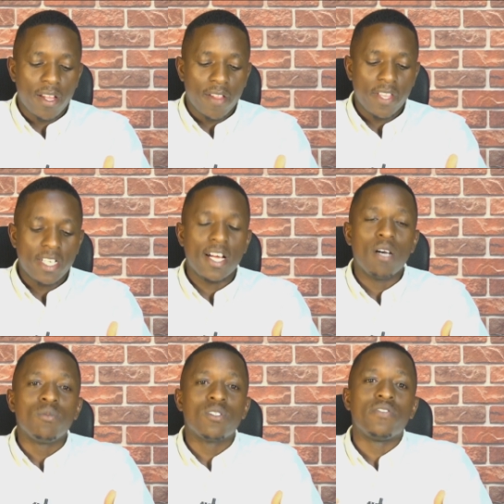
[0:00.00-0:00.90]
the
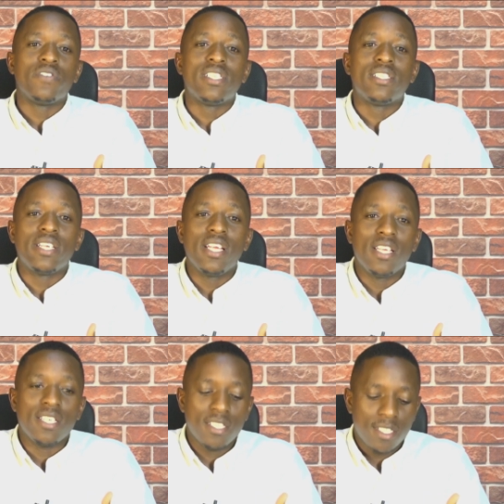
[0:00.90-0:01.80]
terms of his
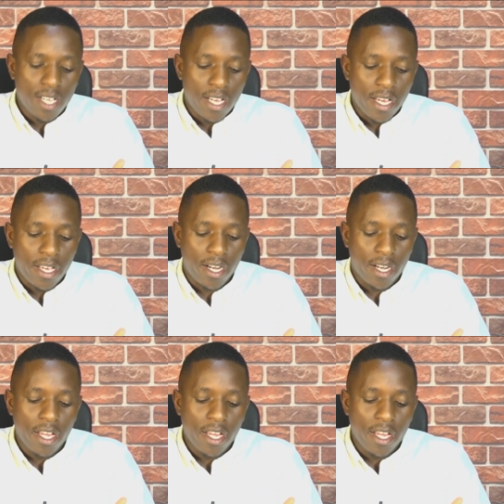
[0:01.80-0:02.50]
release are